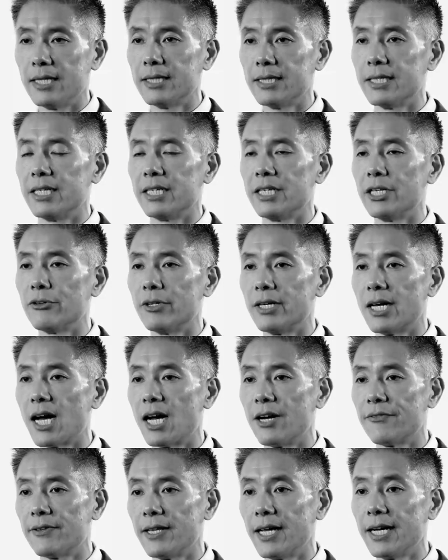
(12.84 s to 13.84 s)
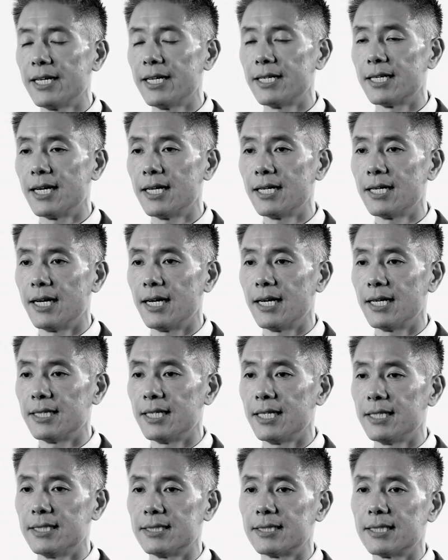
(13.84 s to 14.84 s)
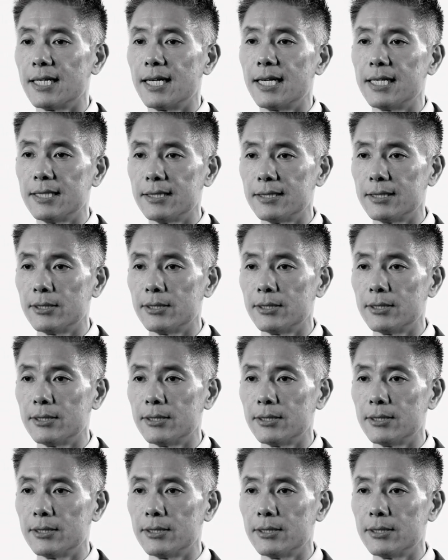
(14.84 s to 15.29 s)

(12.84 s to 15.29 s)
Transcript: And then a year and a half later, uh, they decided